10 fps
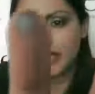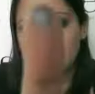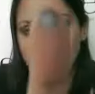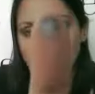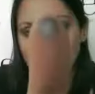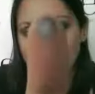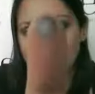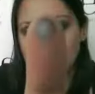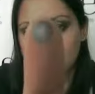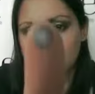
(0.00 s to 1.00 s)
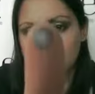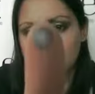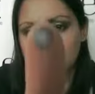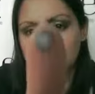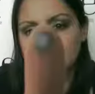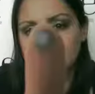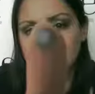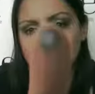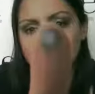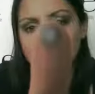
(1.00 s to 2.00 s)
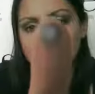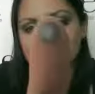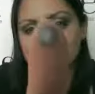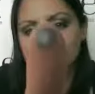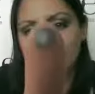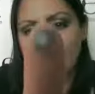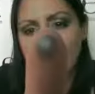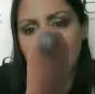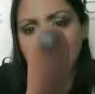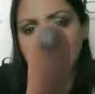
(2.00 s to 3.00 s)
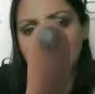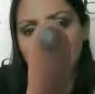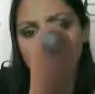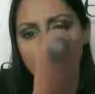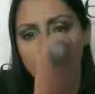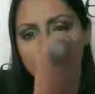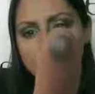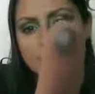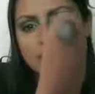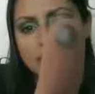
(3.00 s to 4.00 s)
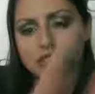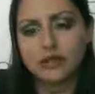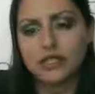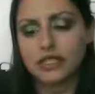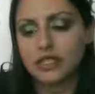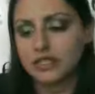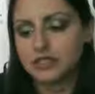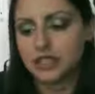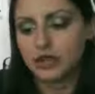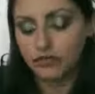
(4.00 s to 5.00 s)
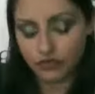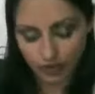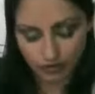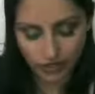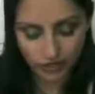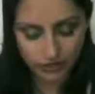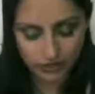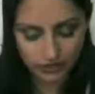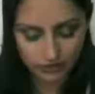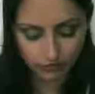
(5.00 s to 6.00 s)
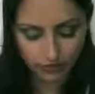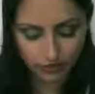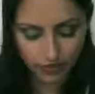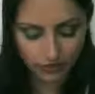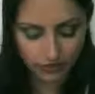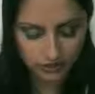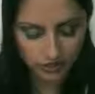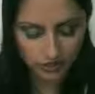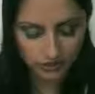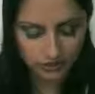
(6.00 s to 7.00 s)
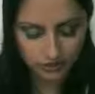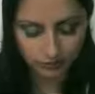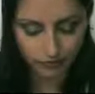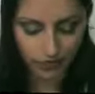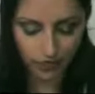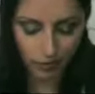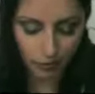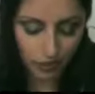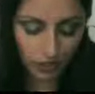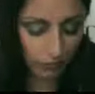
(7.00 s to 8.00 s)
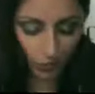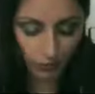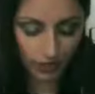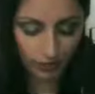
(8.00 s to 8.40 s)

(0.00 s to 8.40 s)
And then that one, you can see it's sort of a grey and it's got a lot more shimmer to it. So very nice colours. I'm putting them on the